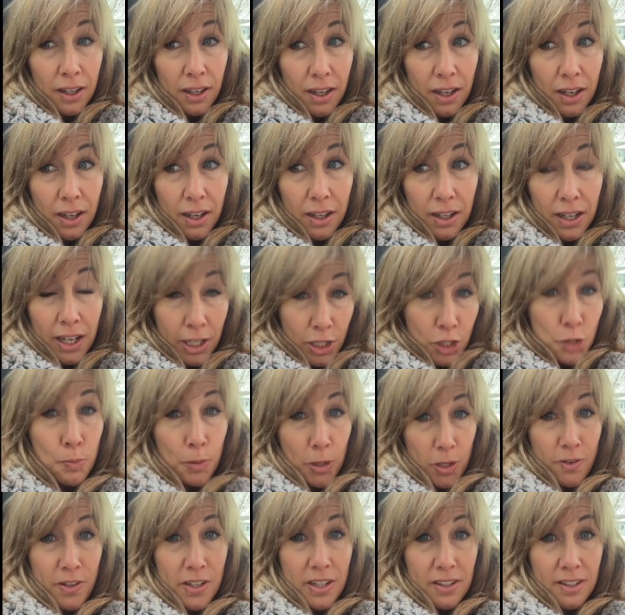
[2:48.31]
uh,
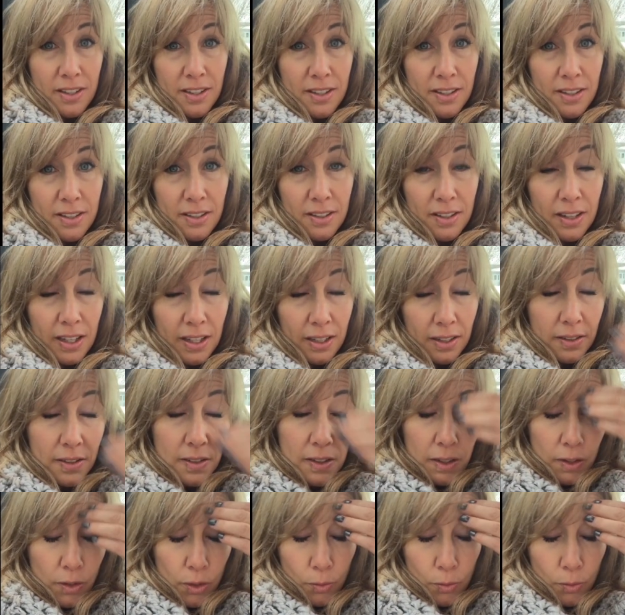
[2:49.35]
experience at uh,